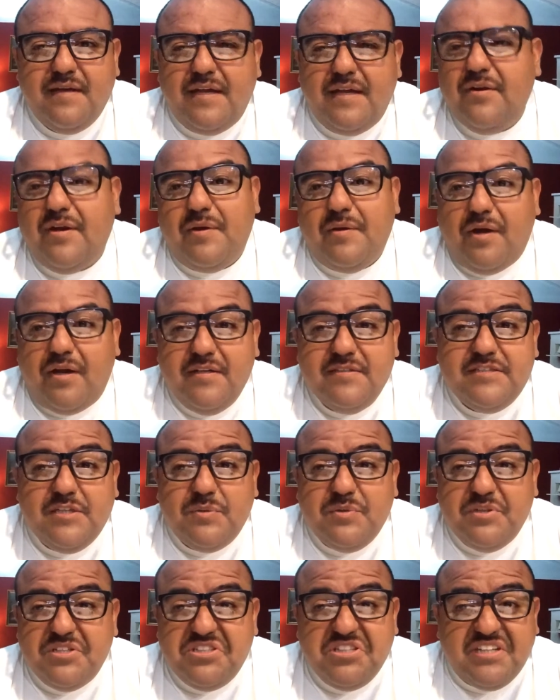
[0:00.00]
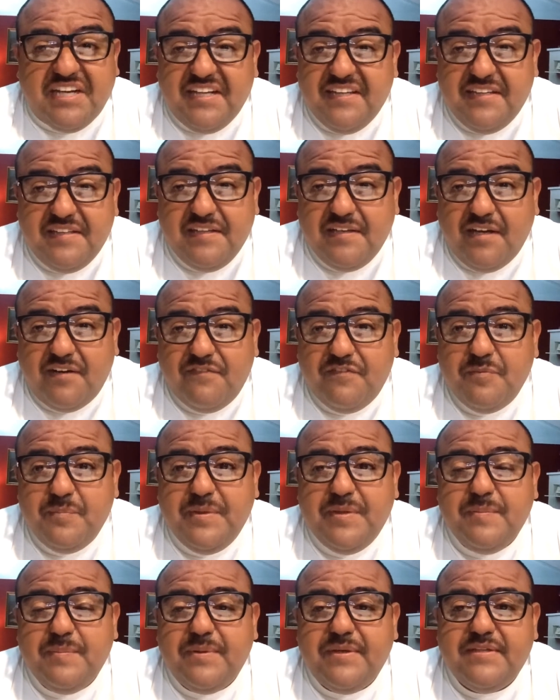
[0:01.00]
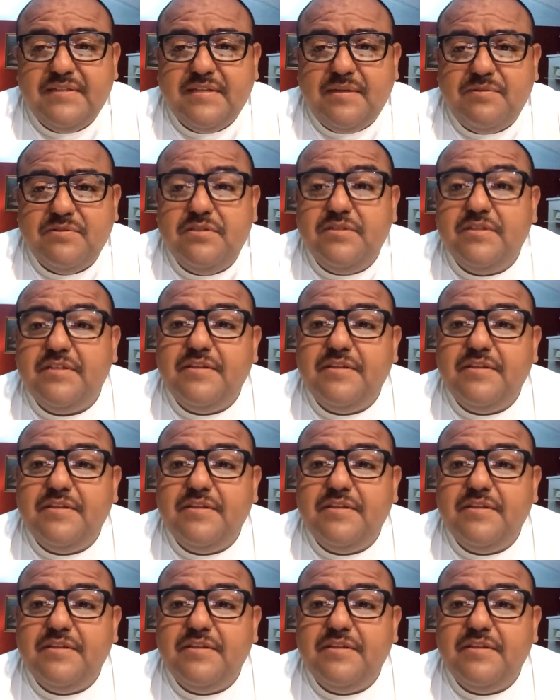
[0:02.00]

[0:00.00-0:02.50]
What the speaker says: I don't know, honestly I would have took anything they offered me, but I was